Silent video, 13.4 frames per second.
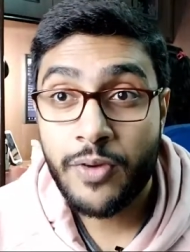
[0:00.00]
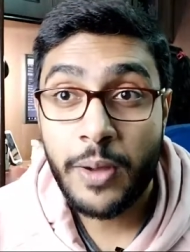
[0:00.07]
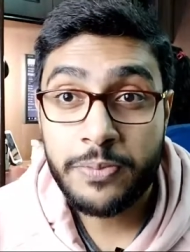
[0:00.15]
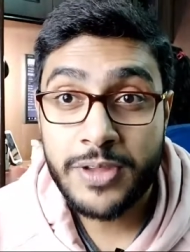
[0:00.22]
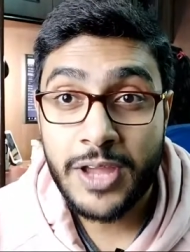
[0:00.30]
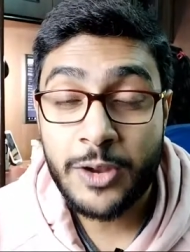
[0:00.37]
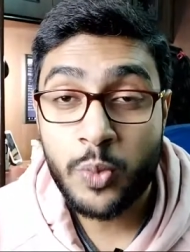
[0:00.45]

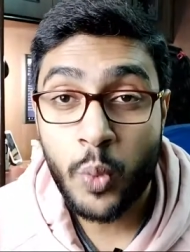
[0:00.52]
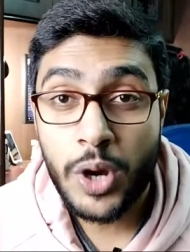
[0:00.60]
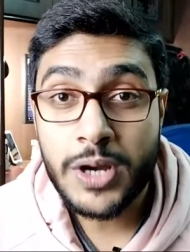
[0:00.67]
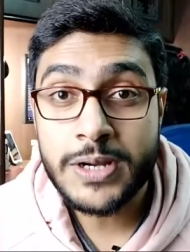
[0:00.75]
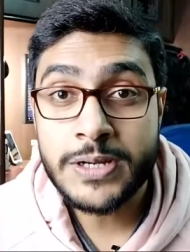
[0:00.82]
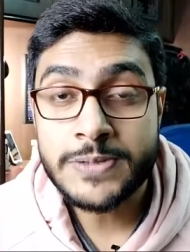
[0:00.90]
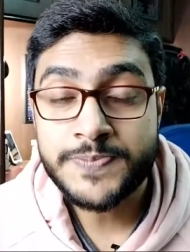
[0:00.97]
website
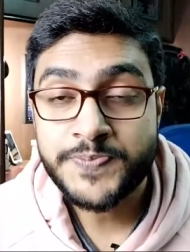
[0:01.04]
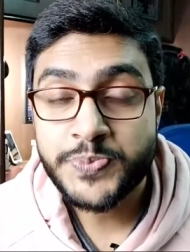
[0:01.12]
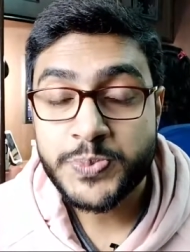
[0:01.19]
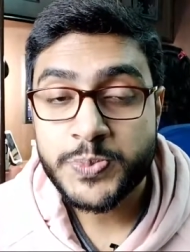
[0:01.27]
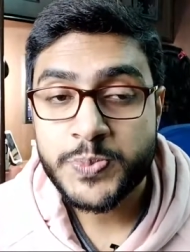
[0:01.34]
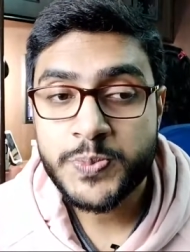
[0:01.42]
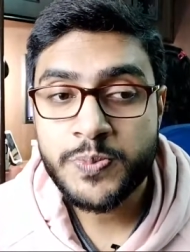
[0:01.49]
work,
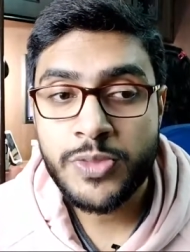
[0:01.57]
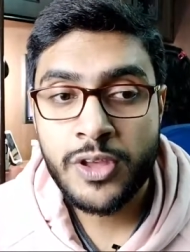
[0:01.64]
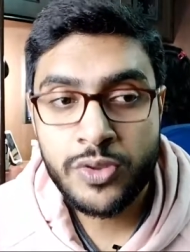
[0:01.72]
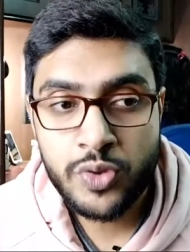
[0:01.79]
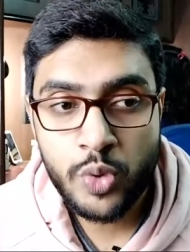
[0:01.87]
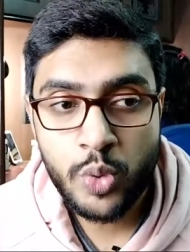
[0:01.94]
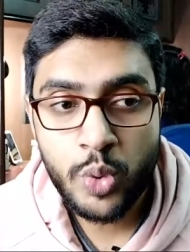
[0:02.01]

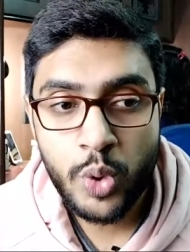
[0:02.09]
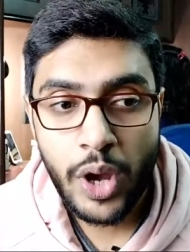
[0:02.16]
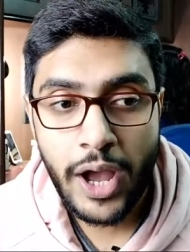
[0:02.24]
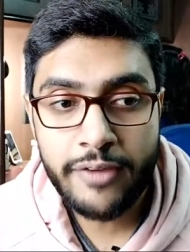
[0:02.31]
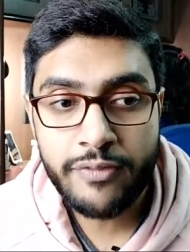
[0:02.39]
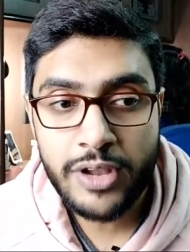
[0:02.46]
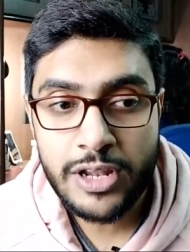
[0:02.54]
so
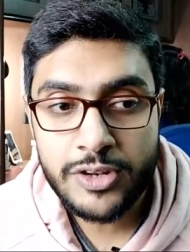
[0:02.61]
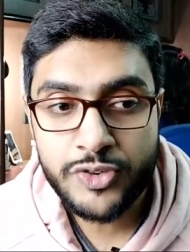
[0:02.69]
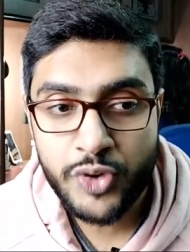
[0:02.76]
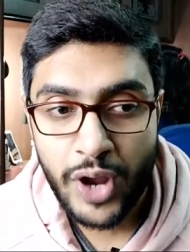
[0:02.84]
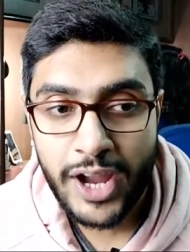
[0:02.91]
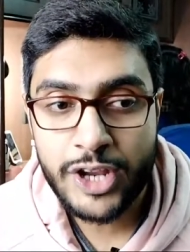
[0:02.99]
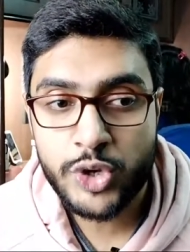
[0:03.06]
I will
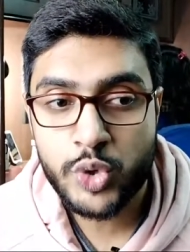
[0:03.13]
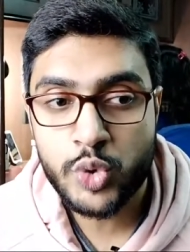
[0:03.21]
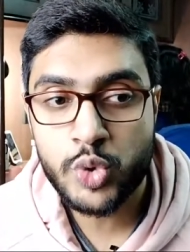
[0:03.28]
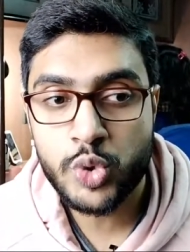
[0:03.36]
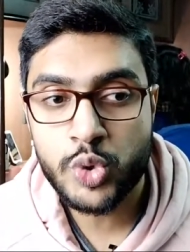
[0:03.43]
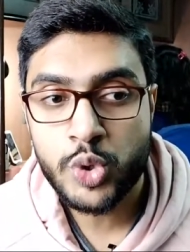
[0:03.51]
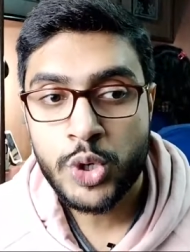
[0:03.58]
try
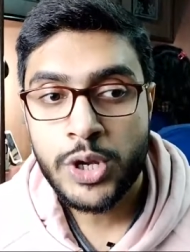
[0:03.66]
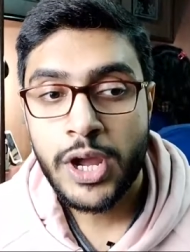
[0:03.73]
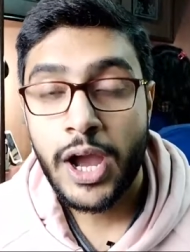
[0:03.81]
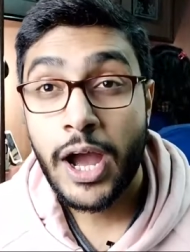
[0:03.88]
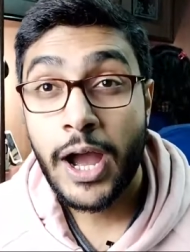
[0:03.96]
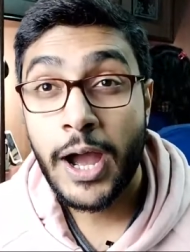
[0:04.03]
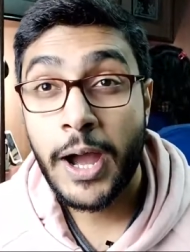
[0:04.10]
to
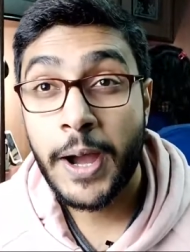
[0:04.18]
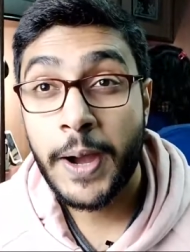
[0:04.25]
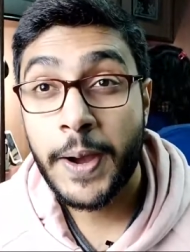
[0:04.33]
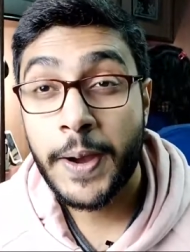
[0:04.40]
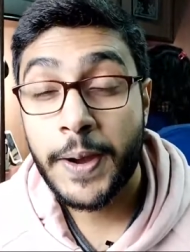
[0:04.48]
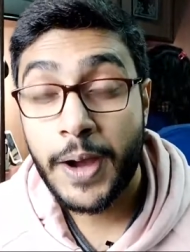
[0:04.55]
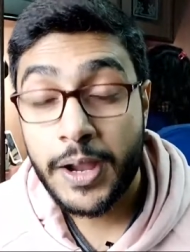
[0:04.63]

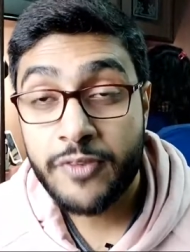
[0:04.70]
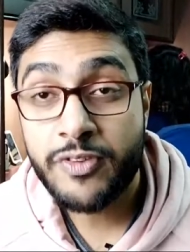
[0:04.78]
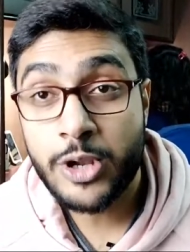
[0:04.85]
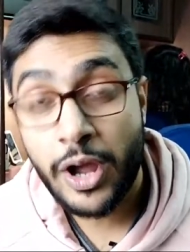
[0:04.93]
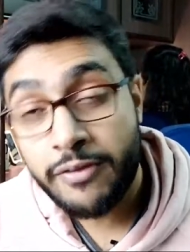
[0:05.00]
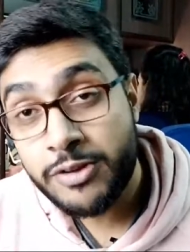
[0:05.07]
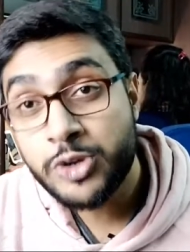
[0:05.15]
uh, I will
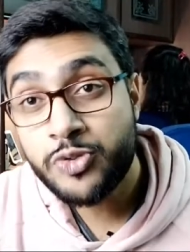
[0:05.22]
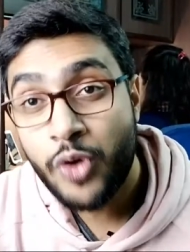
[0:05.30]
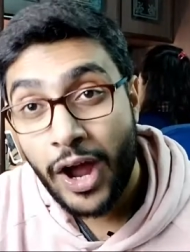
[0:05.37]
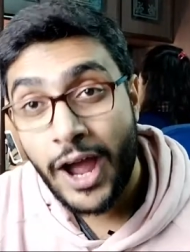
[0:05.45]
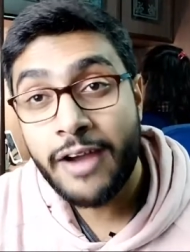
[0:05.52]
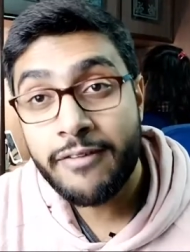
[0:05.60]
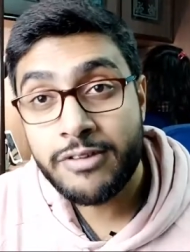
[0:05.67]
I will try
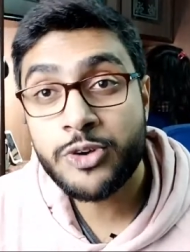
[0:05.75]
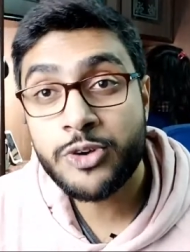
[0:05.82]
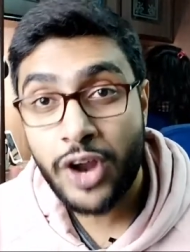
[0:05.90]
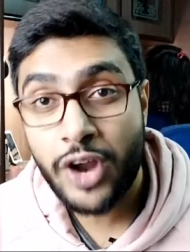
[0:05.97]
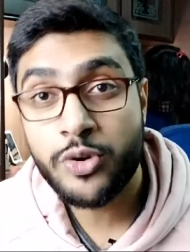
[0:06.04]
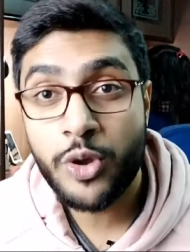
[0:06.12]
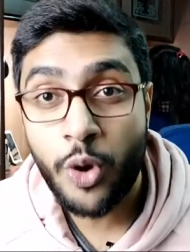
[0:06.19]
I will
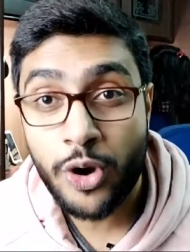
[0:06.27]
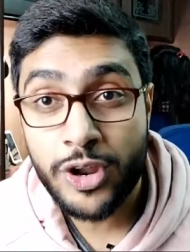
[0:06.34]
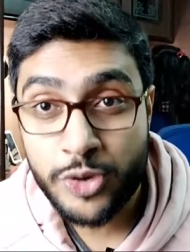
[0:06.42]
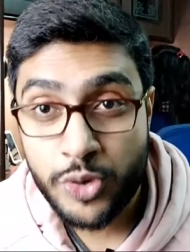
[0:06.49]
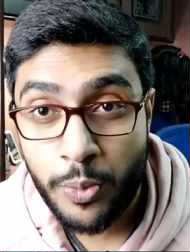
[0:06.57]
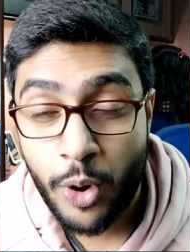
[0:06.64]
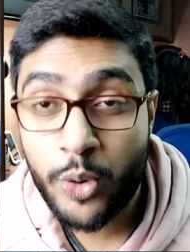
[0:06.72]
try to record it
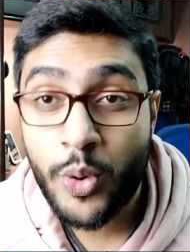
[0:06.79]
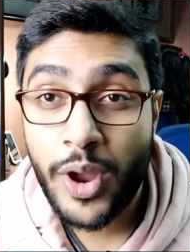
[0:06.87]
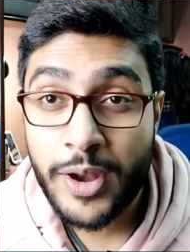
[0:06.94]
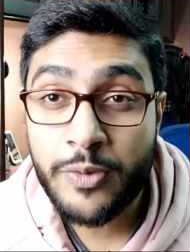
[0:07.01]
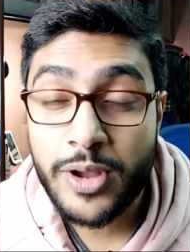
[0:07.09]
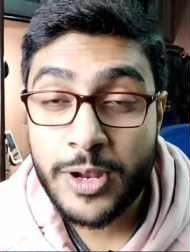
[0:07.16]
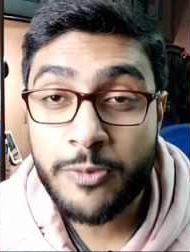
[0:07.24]
tomorrow
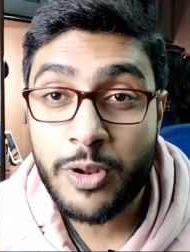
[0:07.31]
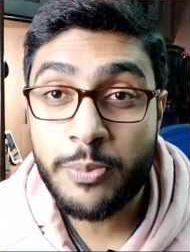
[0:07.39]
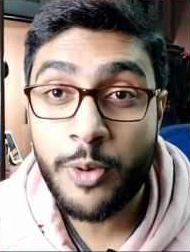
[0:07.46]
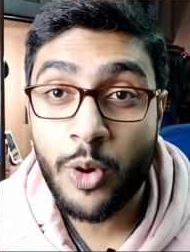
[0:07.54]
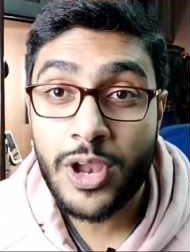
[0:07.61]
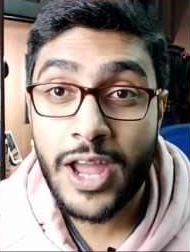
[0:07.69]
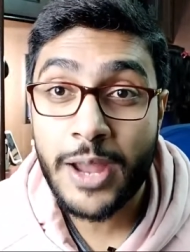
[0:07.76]
and it will be
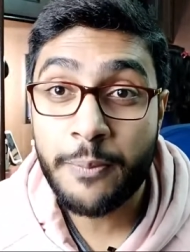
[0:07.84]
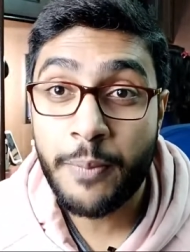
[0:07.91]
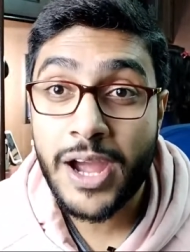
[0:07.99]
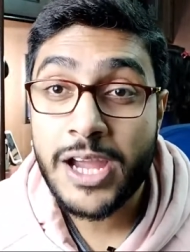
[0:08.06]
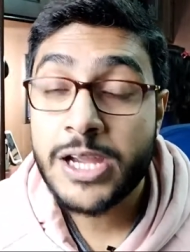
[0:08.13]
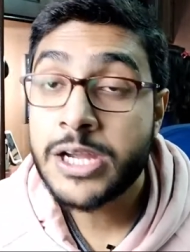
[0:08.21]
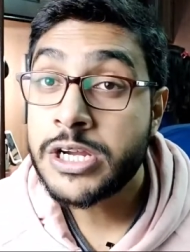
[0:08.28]
online
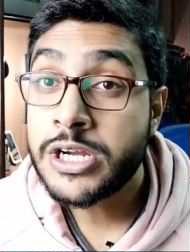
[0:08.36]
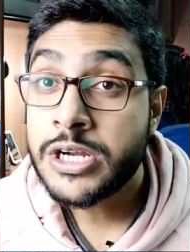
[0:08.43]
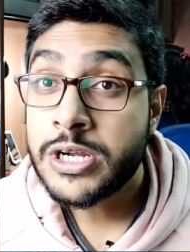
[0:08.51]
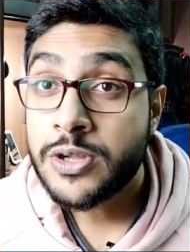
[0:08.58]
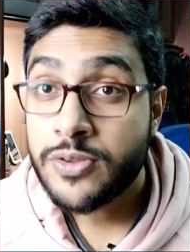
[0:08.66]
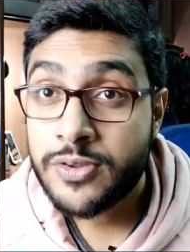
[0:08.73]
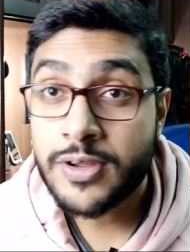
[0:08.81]
by
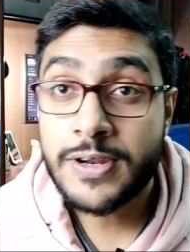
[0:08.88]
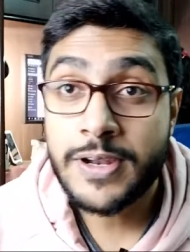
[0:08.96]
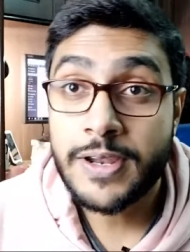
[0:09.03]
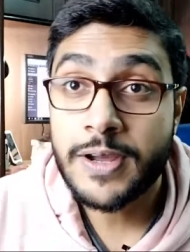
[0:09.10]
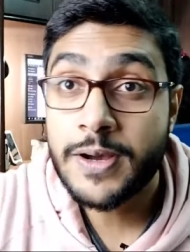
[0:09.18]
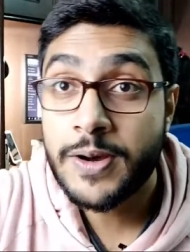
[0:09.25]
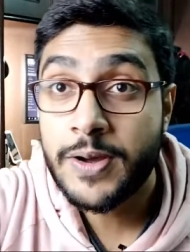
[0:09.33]

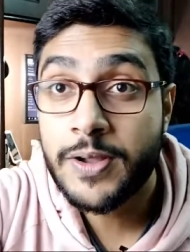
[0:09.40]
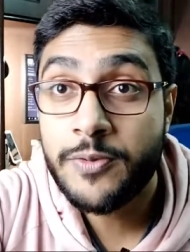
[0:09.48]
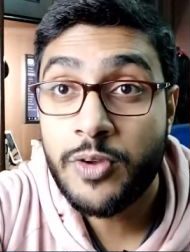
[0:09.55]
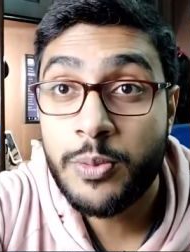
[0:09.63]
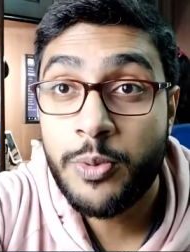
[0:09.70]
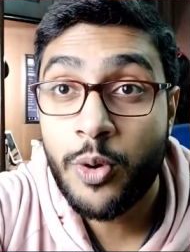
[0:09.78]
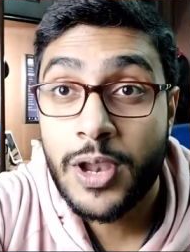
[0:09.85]
Sun uh, it
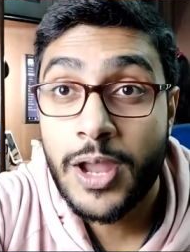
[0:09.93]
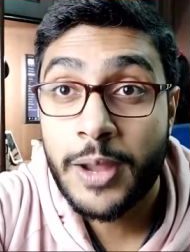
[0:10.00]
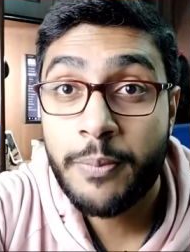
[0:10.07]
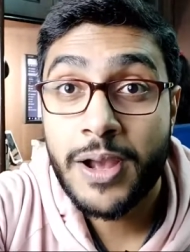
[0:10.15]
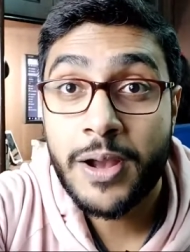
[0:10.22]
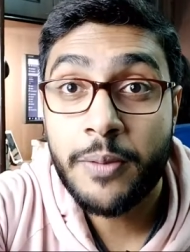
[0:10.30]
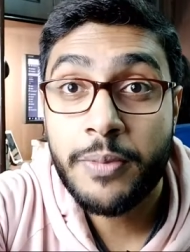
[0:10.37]
will be
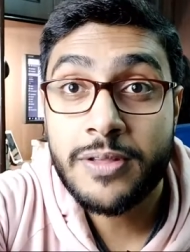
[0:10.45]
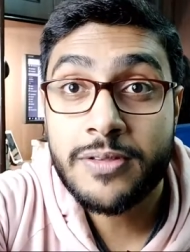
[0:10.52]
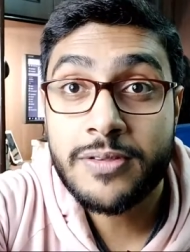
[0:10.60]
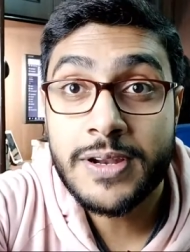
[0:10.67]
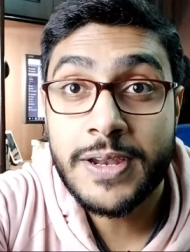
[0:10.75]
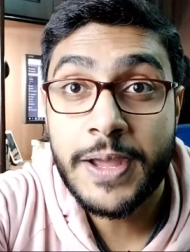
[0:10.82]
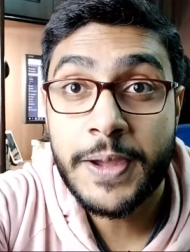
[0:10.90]
online by coming
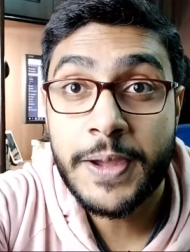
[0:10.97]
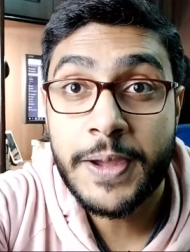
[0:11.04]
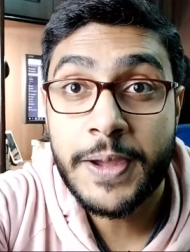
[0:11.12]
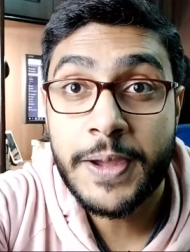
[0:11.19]
Sunday